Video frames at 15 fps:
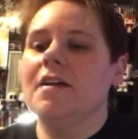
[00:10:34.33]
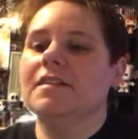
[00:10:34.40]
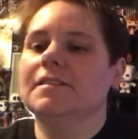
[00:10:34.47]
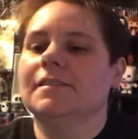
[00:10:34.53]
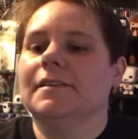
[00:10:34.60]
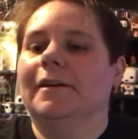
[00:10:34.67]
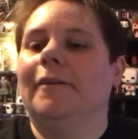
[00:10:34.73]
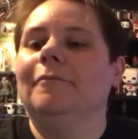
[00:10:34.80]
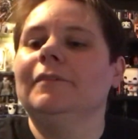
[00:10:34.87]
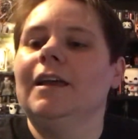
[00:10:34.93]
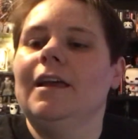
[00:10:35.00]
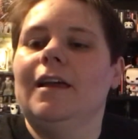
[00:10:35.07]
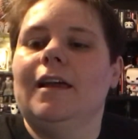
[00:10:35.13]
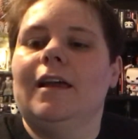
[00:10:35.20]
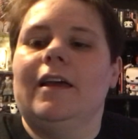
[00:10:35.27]
So,
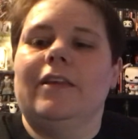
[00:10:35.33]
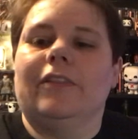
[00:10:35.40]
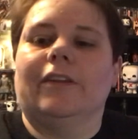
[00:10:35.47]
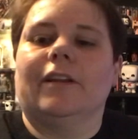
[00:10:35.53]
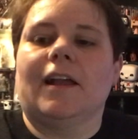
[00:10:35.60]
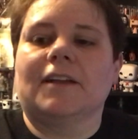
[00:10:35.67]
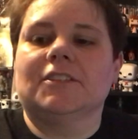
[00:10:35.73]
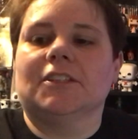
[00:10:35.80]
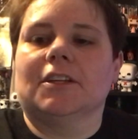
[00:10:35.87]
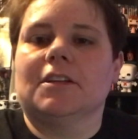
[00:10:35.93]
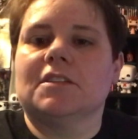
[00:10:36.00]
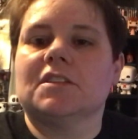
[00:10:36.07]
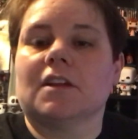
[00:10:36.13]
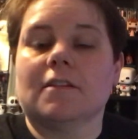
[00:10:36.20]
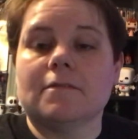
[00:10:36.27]
they're actually going
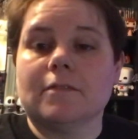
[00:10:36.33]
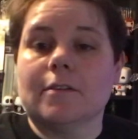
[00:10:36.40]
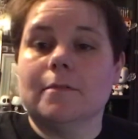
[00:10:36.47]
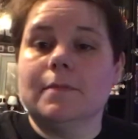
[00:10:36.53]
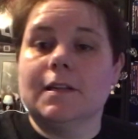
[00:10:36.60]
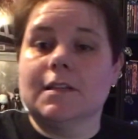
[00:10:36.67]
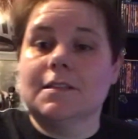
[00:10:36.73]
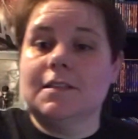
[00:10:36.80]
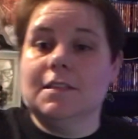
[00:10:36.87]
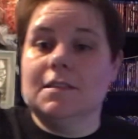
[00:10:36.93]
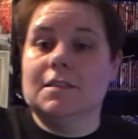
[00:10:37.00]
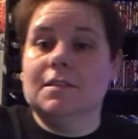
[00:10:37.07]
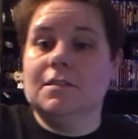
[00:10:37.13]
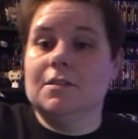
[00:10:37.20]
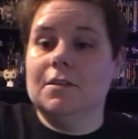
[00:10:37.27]
to start filming
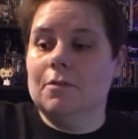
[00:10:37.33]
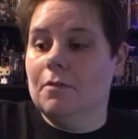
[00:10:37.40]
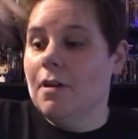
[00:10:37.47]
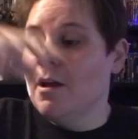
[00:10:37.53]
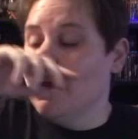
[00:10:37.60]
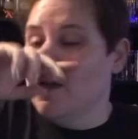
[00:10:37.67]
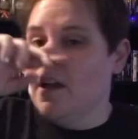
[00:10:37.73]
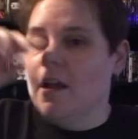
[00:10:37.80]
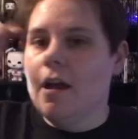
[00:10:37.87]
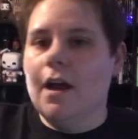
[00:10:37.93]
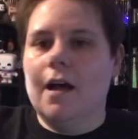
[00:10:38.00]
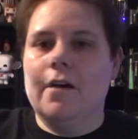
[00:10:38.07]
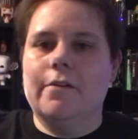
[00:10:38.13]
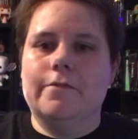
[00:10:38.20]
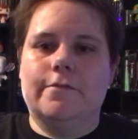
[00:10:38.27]
season 2
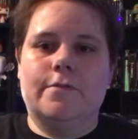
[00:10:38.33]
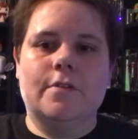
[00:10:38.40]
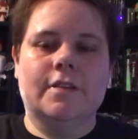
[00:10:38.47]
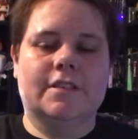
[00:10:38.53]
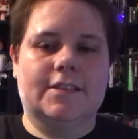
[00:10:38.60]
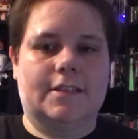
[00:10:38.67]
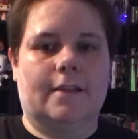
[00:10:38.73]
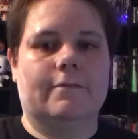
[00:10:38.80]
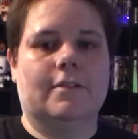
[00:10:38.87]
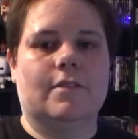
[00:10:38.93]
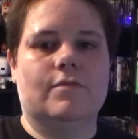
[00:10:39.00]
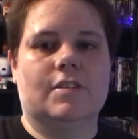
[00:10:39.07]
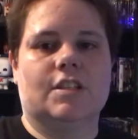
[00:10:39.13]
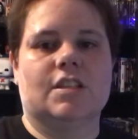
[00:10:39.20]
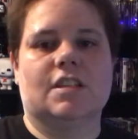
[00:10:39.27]
of Discovery
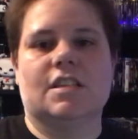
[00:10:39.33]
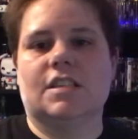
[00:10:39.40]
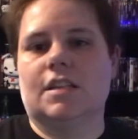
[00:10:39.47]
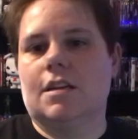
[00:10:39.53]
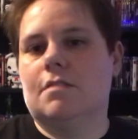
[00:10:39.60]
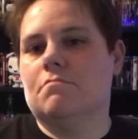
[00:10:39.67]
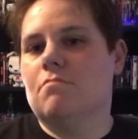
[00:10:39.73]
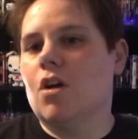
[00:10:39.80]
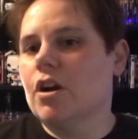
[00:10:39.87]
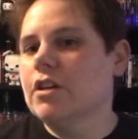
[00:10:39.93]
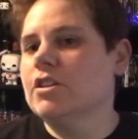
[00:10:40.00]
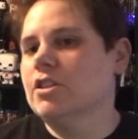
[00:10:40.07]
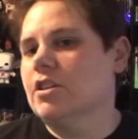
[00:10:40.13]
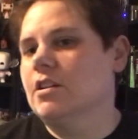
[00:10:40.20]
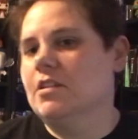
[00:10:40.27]
of Witches in
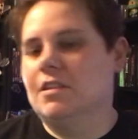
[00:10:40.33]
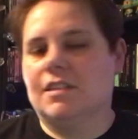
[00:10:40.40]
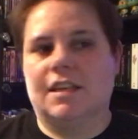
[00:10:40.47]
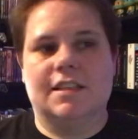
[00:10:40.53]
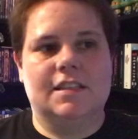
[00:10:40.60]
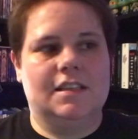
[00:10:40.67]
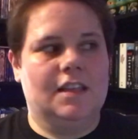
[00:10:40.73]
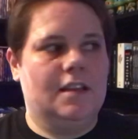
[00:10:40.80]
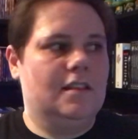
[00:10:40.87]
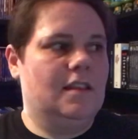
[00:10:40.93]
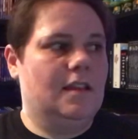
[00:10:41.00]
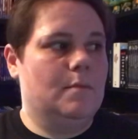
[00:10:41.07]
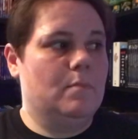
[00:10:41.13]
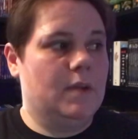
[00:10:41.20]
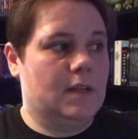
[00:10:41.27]
March, because they said
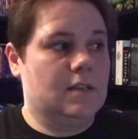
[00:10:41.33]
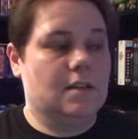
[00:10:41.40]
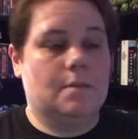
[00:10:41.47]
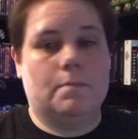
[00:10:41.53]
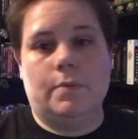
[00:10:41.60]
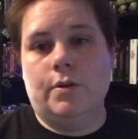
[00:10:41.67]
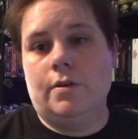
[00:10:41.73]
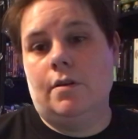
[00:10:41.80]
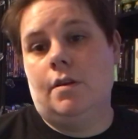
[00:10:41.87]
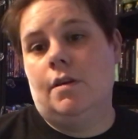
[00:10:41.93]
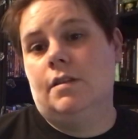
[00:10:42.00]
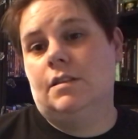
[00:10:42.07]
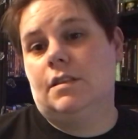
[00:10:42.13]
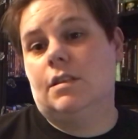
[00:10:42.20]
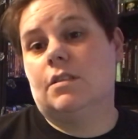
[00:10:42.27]
they picked up
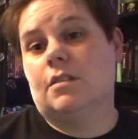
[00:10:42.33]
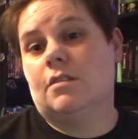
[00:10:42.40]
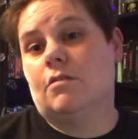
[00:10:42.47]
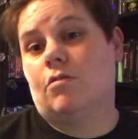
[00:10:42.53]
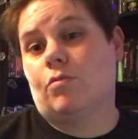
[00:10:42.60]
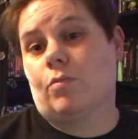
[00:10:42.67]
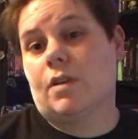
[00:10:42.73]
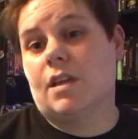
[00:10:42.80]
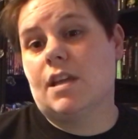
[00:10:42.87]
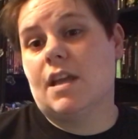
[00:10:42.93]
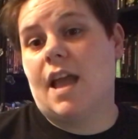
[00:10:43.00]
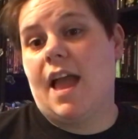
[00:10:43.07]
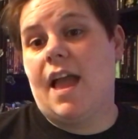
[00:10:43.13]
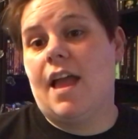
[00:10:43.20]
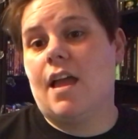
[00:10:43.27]
season
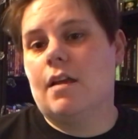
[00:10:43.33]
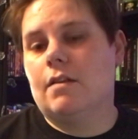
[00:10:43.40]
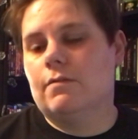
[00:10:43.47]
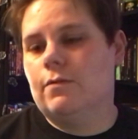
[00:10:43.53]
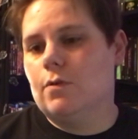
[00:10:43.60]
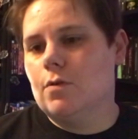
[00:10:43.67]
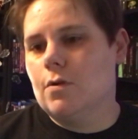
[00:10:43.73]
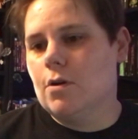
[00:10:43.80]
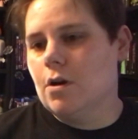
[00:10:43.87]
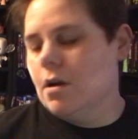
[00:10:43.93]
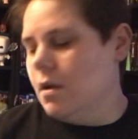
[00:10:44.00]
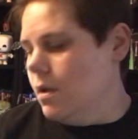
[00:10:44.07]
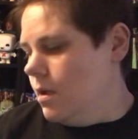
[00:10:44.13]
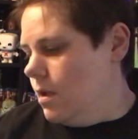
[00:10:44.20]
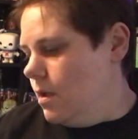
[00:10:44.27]
3 and 4,
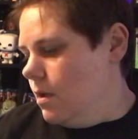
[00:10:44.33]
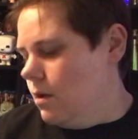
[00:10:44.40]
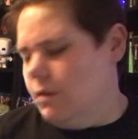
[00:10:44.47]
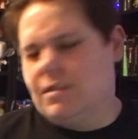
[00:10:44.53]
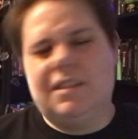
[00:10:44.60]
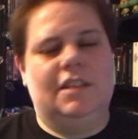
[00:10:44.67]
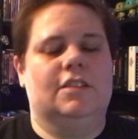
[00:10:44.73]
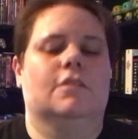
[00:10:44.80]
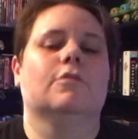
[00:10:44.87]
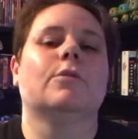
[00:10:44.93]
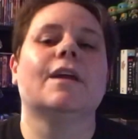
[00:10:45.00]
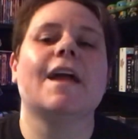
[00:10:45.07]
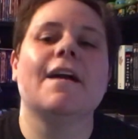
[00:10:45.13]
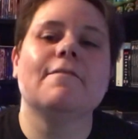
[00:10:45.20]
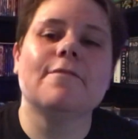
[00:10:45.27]
or season
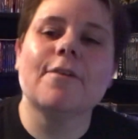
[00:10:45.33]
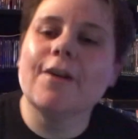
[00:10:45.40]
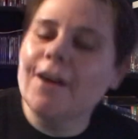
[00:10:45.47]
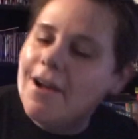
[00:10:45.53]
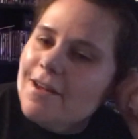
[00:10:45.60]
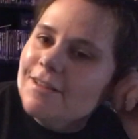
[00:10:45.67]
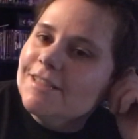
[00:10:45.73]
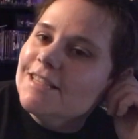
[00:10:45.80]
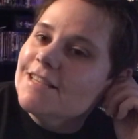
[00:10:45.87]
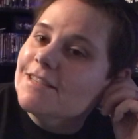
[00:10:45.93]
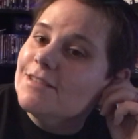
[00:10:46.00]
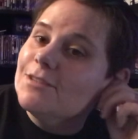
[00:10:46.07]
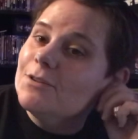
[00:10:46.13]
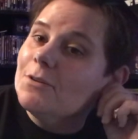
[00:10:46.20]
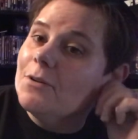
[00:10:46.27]
3 and 4,
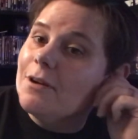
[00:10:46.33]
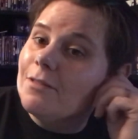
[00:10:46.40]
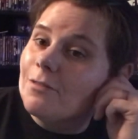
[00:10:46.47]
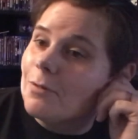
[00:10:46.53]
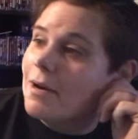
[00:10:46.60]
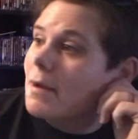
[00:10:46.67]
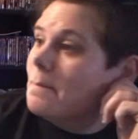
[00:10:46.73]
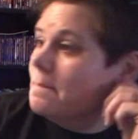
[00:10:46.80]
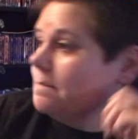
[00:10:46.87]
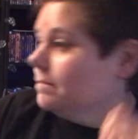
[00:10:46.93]
season 2 and 3.